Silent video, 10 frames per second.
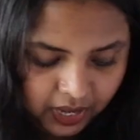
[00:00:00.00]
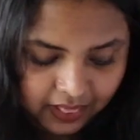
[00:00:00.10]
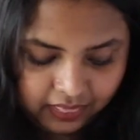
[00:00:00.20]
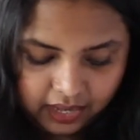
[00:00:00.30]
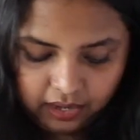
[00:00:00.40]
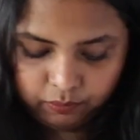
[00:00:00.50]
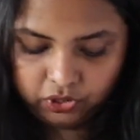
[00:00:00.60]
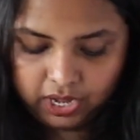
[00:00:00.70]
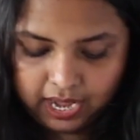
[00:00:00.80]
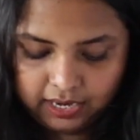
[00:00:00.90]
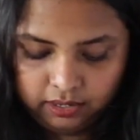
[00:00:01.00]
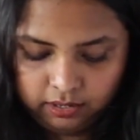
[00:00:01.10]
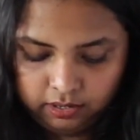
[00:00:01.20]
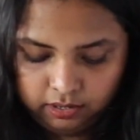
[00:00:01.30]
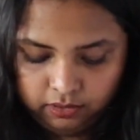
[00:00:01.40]
and then I'm going to add
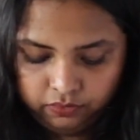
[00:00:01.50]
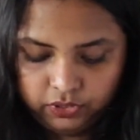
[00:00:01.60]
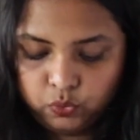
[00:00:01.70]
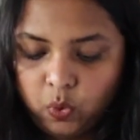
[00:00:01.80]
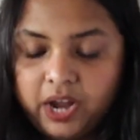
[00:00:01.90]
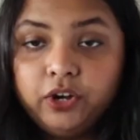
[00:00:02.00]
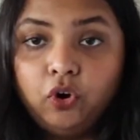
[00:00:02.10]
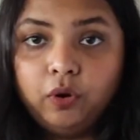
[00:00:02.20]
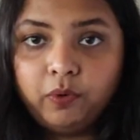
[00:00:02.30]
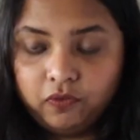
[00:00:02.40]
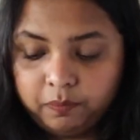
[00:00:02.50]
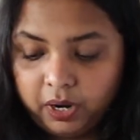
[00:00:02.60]
this 1 knob of